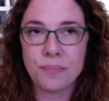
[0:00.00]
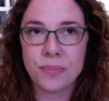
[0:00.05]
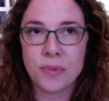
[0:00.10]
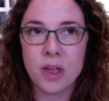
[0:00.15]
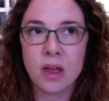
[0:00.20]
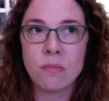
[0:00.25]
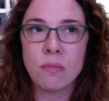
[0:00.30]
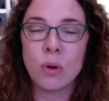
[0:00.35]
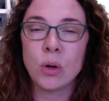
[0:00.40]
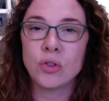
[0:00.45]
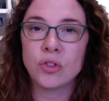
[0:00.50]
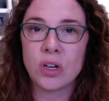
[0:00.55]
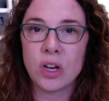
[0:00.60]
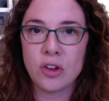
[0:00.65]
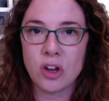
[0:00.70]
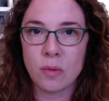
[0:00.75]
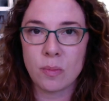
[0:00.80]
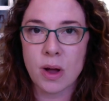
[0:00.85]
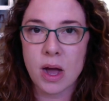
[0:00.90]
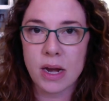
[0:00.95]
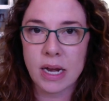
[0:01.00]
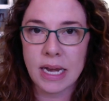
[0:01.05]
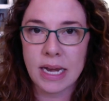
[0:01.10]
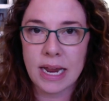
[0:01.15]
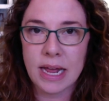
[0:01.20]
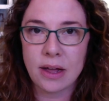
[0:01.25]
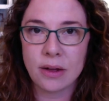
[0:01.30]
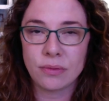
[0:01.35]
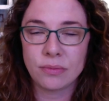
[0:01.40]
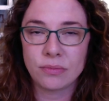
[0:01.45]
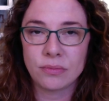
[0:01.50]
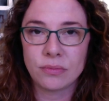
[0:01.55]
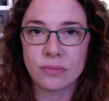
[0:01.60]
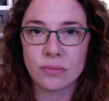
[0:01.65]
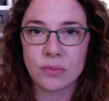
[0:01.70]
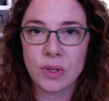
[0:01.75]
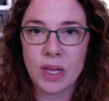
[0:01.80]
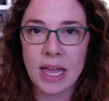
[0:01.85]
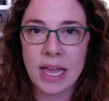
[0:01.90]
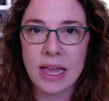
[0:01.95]
emotion in your body now,
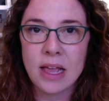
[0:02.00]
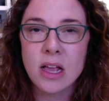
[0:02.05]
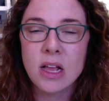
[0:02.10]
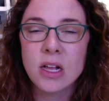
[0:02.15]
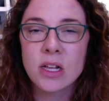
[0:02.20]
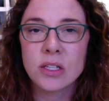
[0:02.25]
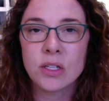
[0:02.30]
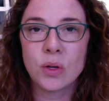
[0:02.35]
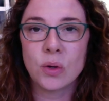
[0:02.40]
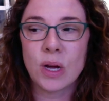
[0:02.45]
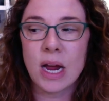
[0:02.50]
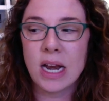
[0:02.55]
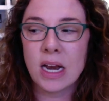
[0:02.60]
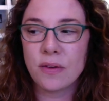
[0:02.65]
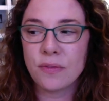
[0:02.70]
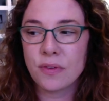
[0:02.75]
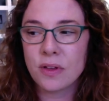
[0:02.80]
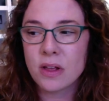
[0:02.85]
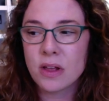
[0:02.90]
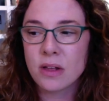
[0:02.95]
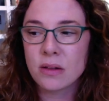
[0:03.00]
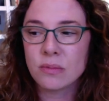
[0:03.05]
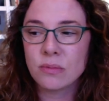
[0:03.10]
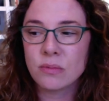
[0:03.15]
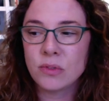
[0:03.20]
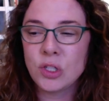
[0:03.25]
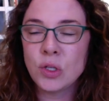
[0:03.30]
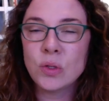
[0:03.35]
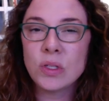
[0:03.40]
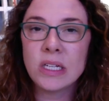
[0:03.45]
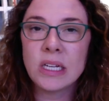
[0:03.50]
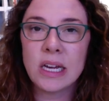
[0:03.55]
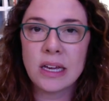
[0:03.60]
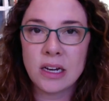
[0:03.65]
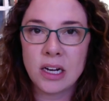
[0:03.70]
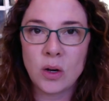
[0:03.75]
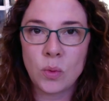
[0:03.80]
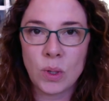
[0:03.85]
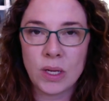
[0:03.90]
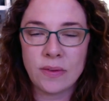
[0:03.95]
okay? So kind of using
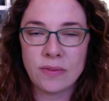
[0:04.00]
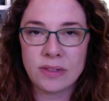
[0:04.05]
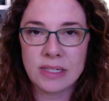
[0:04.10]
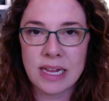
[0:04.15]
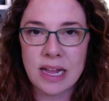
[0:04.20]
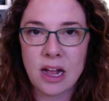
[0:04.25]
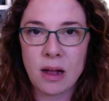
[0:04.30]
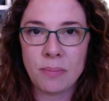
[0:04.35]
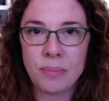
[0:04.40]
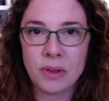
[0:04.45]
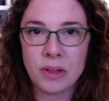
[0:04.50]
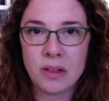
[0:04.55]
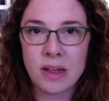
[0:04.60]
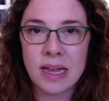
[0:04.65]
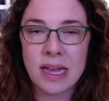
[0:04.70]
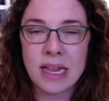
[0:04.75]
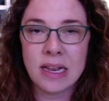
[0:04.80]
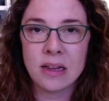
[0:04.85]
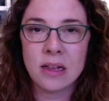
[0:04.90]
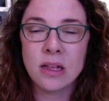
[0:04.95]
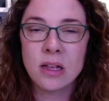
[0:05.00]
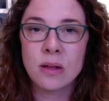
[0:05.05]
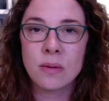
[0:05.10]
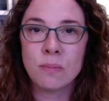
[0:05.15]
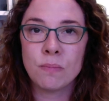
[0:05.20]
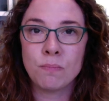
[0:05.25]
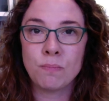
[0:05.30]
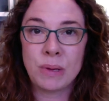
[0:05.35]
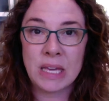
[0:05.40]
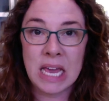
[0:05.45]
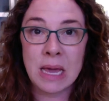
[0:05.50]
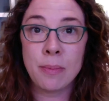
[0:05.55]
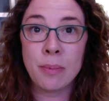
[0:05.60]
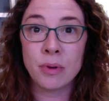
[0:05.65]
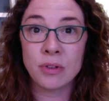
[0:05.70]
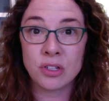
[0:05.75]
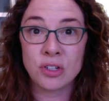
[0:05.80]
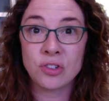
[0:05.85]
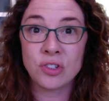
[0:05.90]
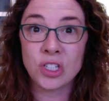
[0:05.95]
interweaves to help the client be
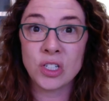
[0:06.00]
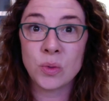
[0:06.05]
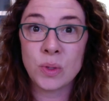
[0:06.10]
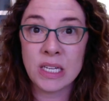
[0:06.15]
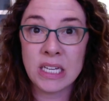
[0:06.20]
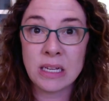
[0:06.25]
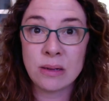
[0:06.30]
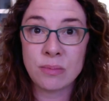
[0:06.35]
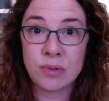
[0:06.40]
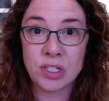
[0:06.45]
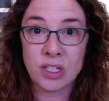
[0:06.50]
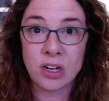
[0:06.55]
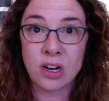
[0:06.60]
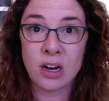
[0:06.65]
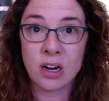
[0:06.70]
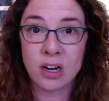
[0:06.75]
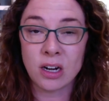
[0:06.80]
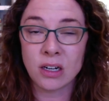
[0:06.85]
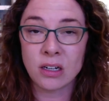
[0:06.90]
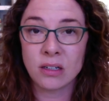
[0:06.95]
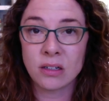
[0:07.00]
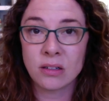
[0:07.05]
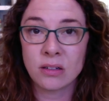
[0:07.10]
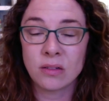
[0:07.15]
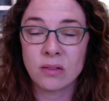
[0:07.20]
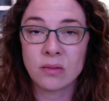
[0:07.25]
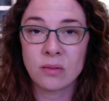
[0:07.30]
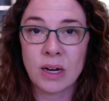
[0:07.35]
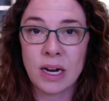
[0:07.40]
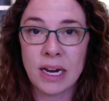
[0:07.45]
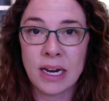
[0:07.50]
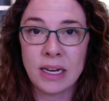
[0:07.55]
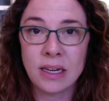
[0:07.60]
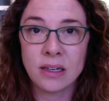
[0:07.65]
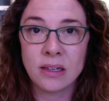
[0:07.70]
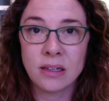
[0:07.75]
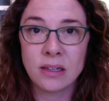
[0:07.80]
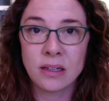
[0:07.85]
able to do EMDR, right?